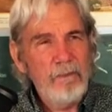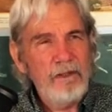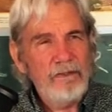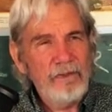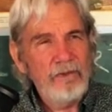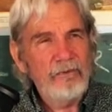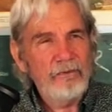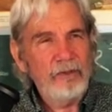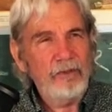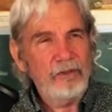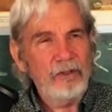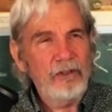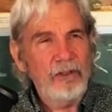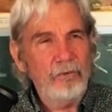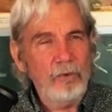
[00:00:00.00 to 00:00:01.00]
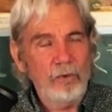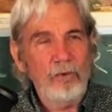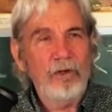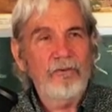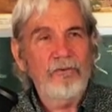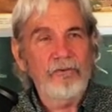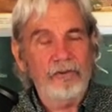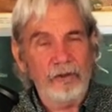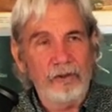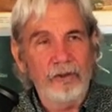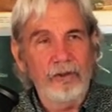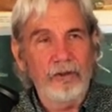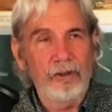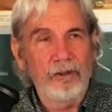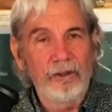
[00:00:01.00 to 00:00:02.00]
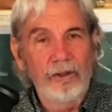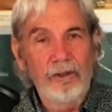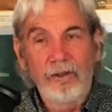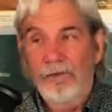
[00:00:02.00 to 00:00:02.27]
meant this for good. Well, what's the good?